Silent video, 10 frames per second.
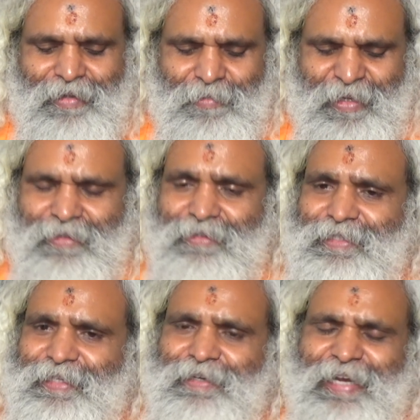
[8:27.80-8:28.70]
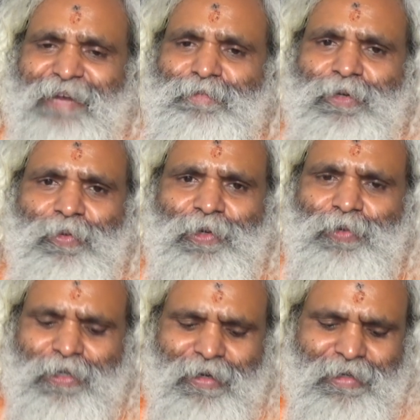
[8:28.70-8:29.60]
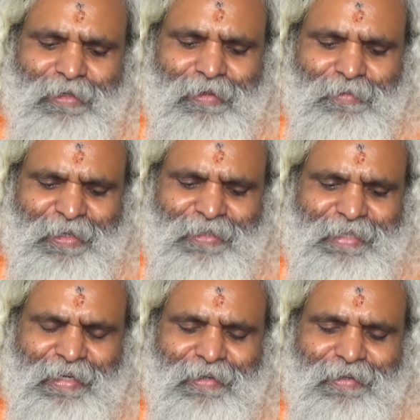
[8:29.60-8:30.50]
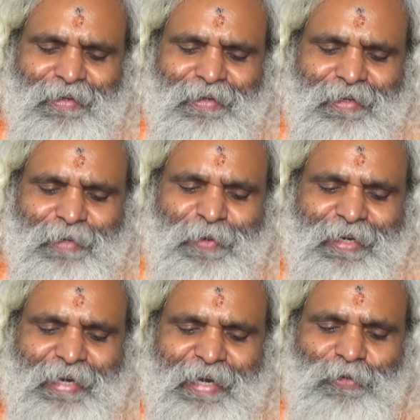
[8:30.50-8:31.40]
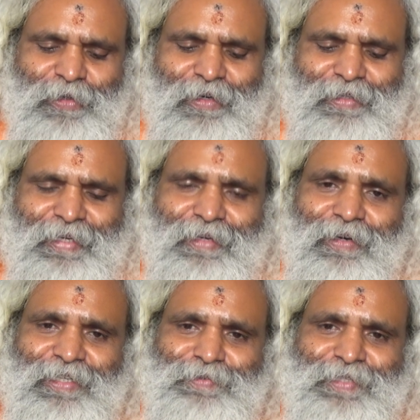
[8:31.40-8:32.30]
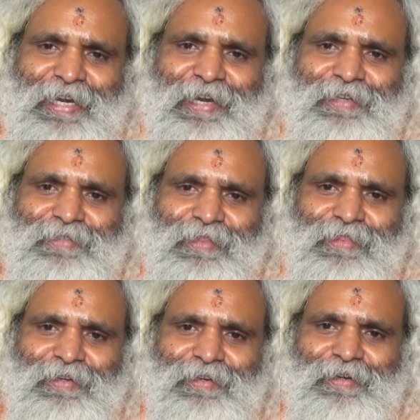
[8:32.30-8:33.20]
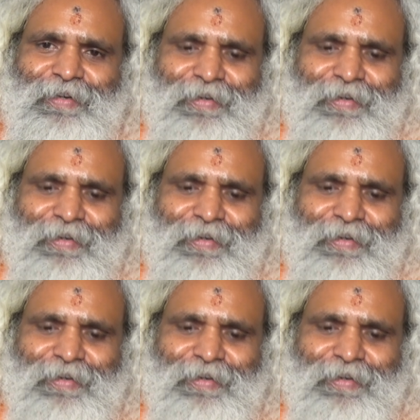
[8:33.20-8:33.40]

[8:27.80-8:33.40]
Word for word: Because here I am not going to talk, because then if I try to talk, then ahimsa, satya,